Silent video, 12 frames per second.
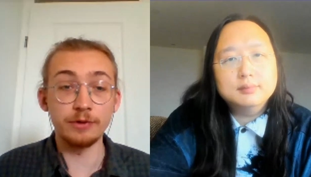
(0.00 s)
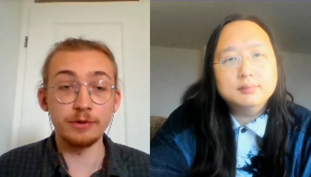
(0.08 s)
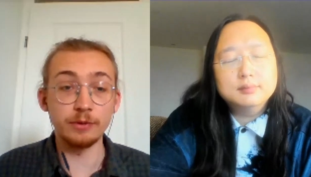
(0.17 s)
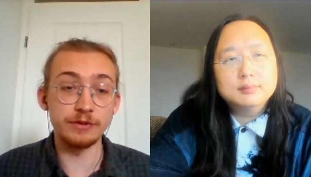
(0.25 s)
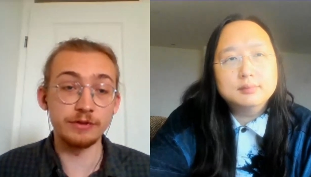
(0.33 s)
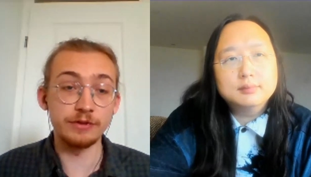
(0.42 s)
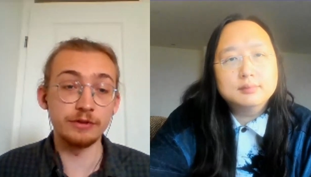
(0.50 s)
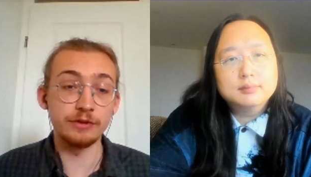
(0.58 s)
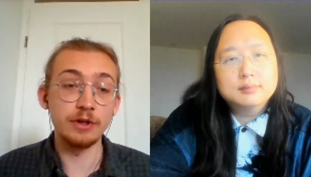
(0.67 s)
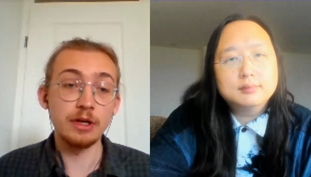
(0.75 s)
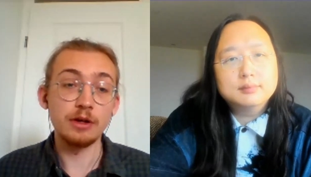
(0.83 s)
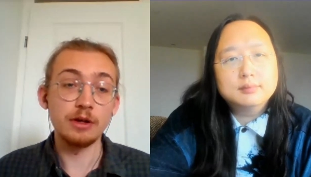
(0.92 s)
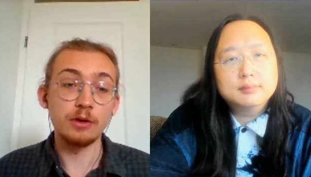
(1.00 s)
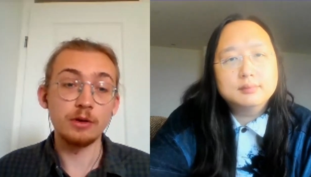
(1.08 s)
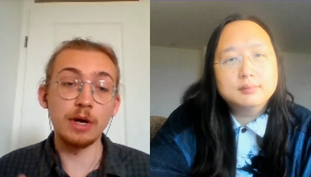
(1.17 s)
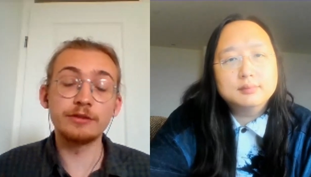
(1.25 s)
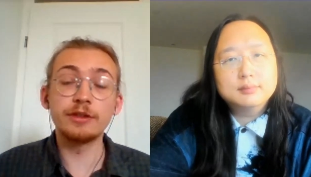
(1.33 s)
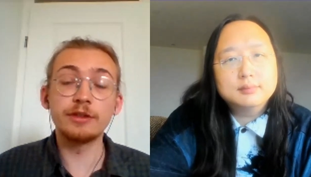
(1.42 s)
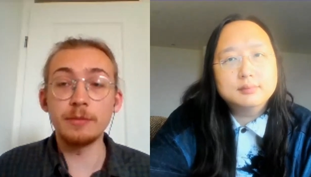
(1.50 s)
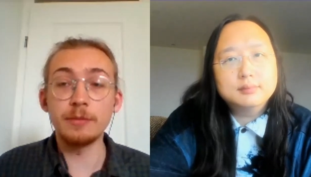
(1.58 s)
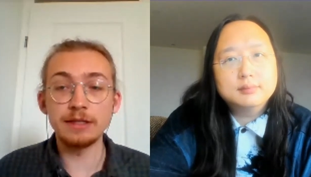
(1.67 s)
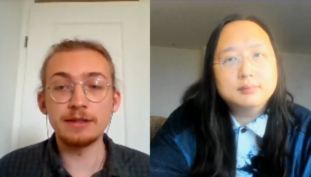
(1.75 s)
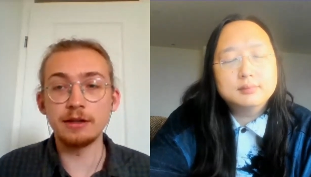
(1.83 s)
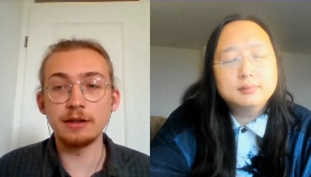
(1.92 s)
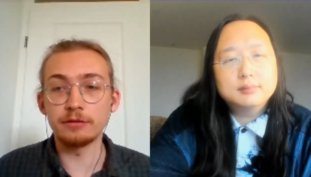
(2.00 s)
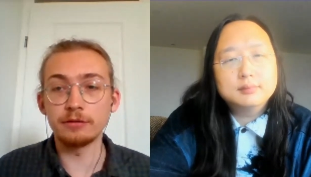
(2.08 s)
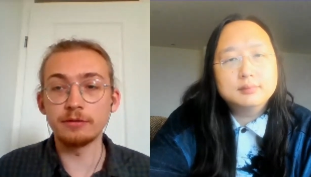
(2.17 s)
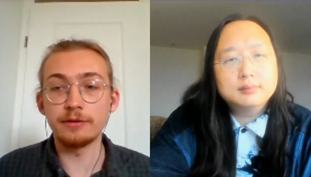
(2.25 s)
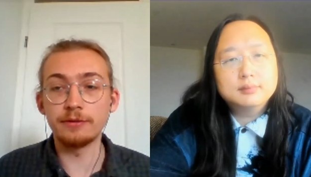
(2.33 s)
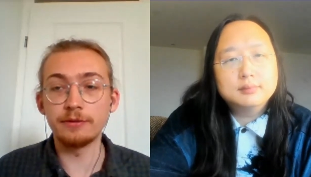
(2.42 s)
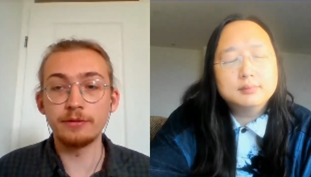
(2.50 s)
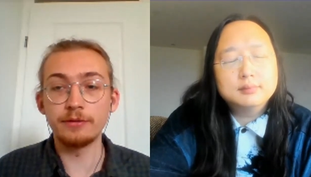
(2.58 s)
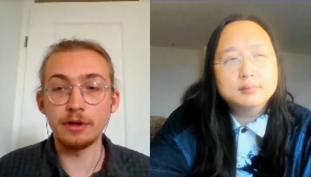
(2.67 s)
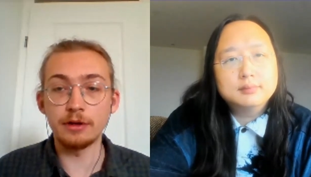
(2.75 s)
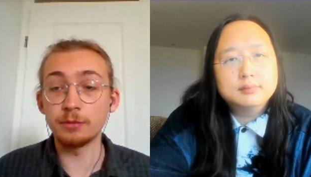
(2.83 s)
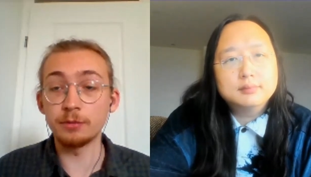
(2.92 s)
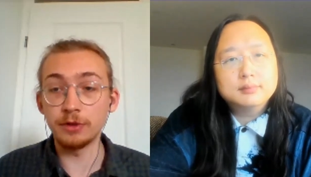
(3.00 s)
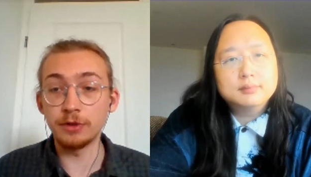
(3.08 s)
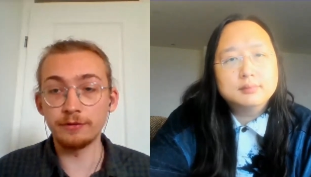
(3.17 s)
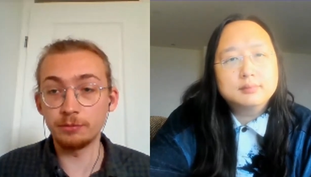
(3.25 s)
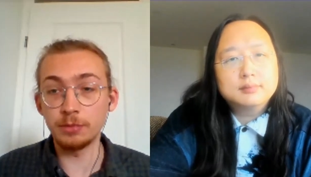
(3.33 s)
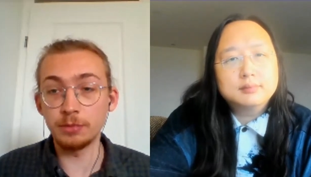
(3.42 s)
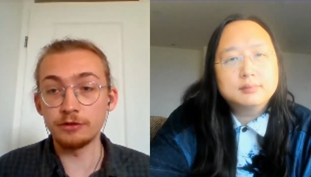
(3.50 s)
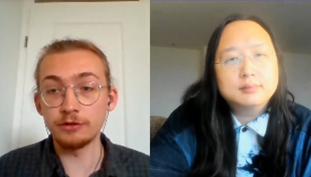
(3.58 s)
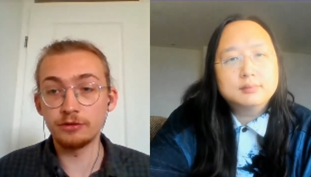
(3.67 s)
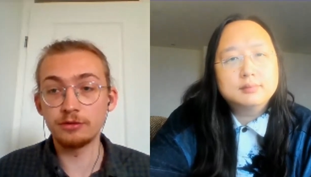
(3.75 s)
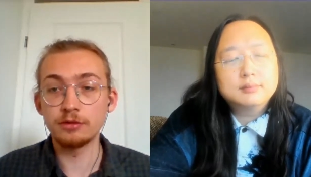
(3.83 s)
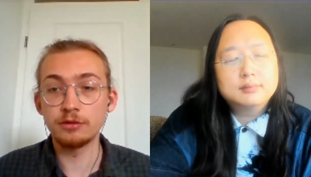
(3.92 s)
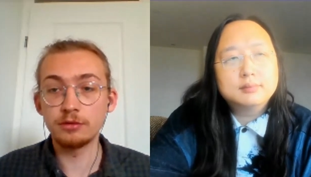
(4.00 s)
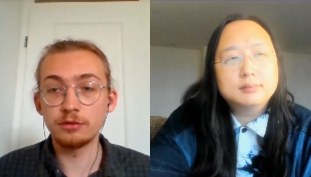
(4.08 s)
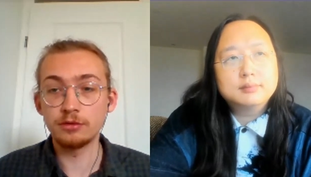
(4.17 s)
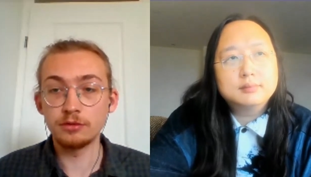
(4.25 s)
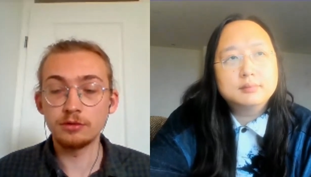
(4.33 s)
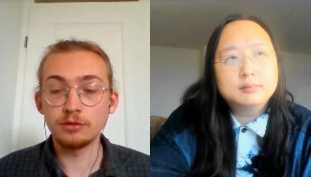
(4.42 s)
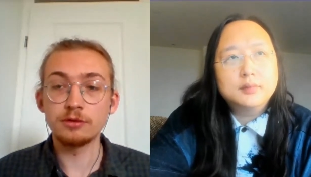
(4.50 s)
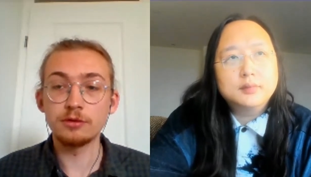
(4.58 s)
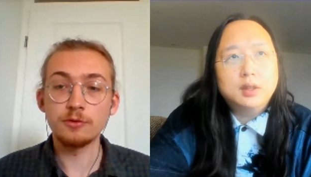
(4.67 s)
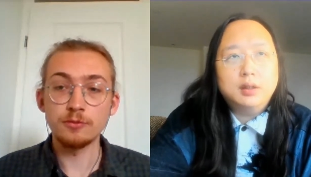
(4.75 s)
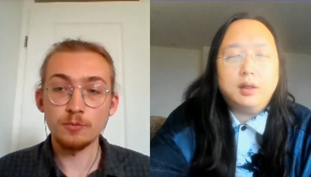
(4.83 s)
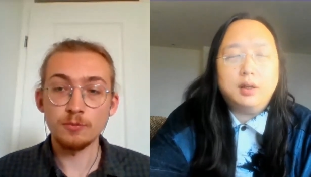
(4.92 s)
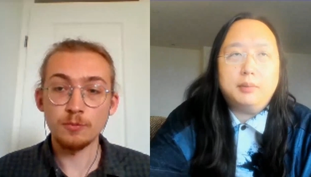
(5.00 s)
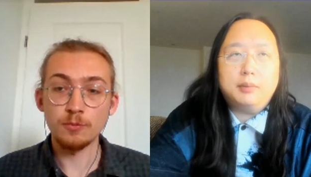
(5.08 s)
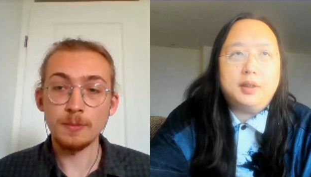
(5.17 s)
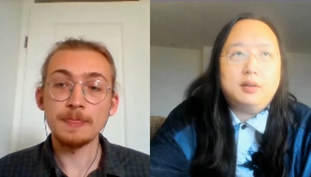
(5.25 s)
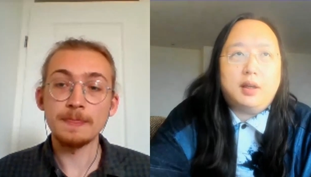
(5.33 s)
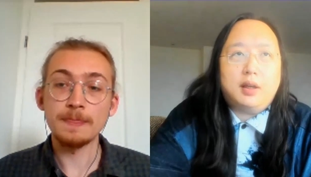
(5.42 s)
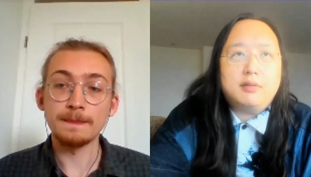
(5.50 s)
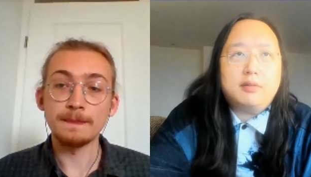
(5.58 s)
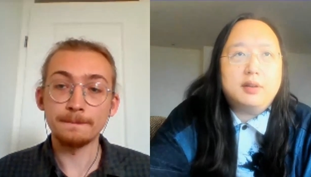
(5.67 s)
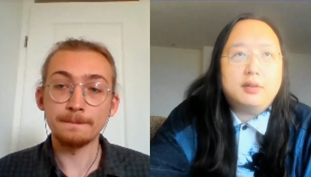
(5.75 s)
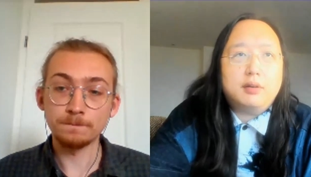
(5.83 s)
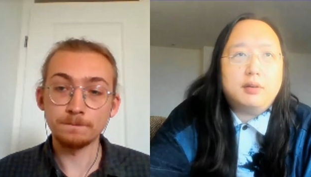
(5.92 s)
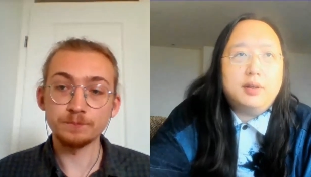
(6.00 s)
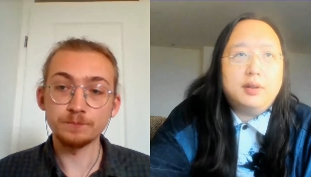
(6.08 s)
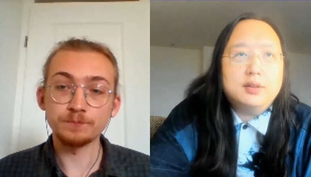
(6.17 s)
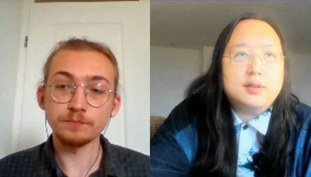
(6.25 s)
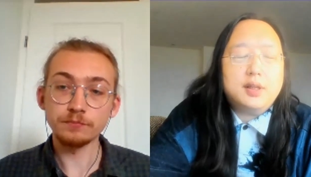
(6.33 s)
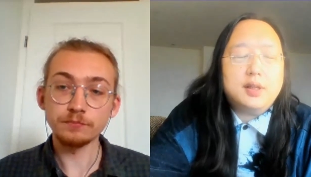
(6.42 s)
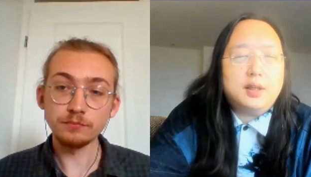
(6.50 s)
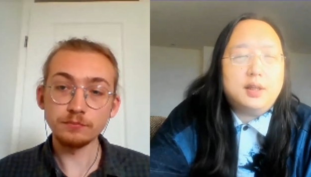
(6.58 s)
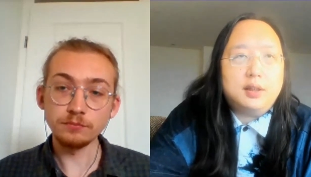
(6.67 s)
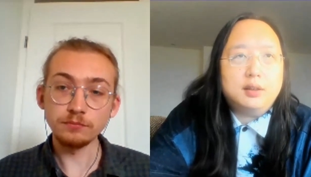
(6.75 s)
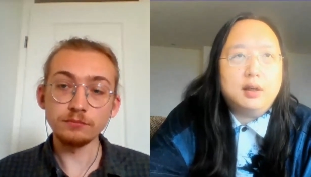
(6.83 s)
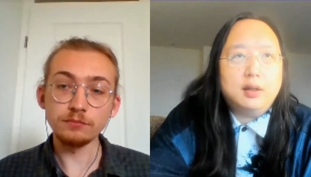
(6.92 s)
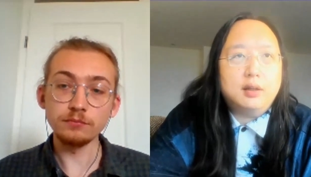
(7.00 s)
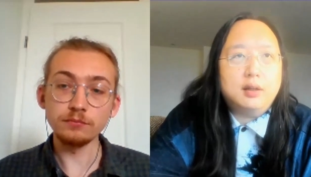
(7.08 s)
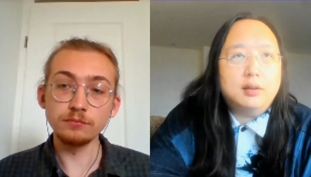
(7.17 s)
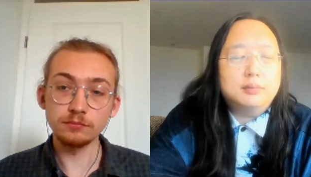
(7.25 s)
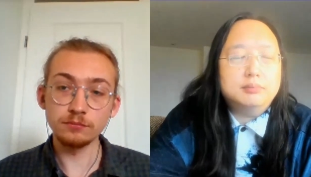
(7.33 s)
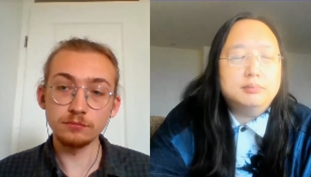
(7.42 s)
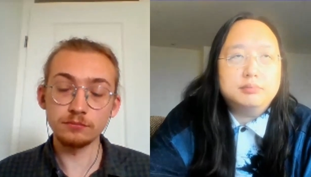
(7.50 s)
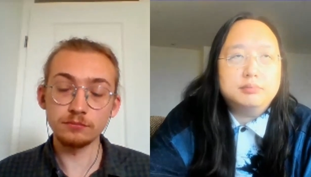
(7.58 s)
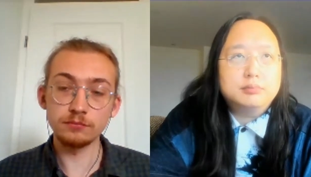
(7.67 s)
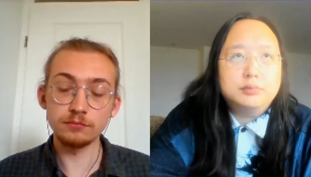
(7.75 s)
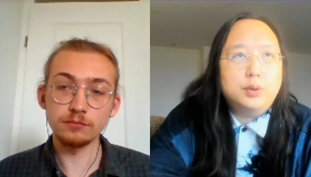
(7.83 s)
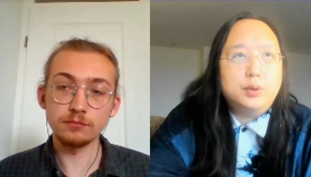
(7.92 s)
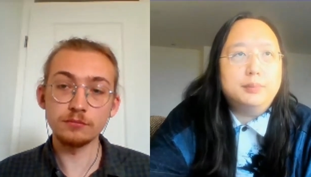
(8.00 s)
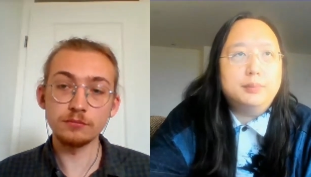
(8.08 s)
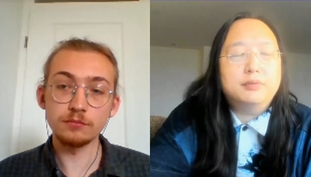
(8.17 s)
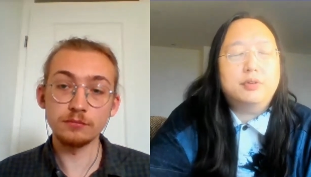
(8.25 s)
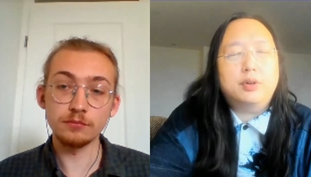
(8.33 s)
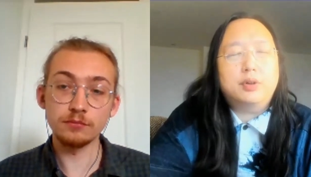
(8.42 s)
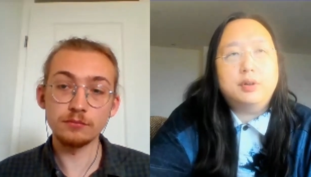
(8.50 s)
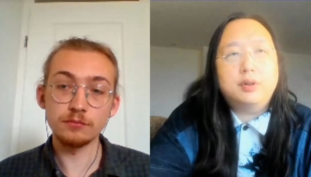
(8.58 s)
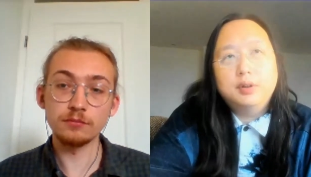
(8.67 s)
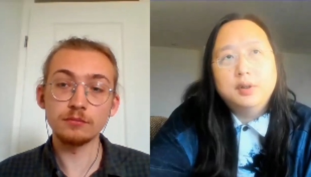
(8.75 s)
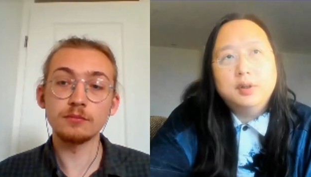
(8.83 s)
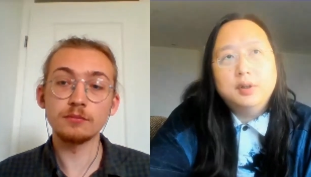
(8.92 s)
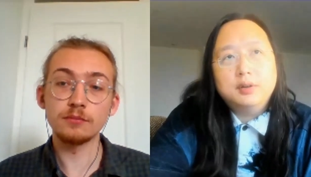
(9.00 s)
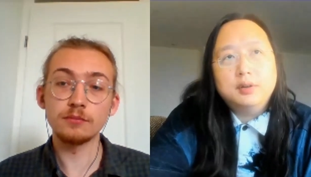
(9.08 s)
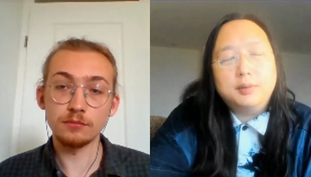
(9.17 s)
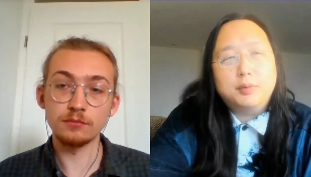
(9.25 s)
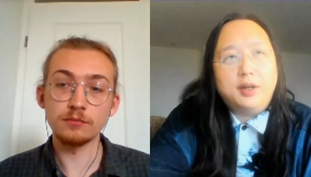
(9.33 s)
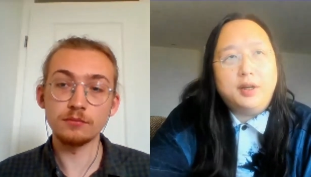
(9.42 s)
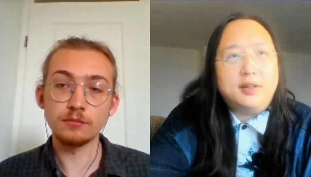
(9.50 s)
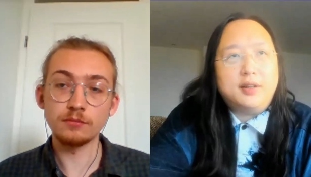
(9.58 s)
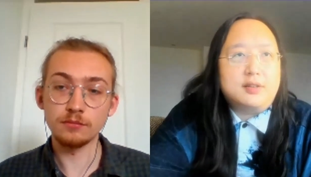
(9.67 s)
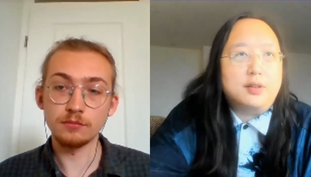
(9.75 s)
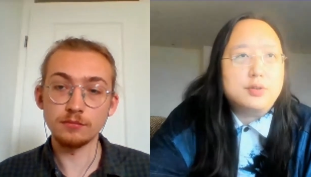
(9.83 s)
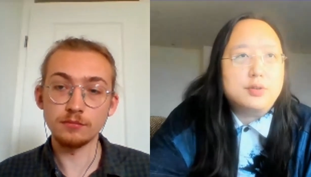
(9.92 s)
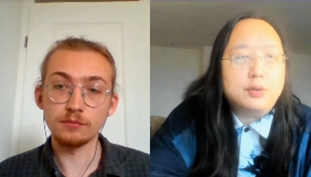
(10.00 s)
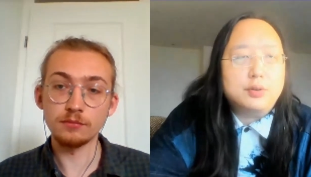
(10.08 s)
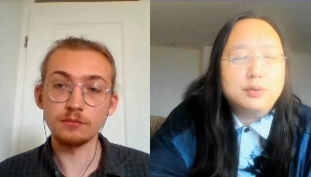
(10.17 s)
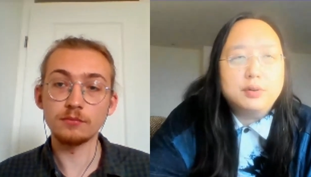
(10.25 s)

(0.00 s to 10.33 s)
Speaker 1: influences while still maintaining the right of uh, free speech? I mean,
Speaker 2: I think there is a um, room for the more antisocial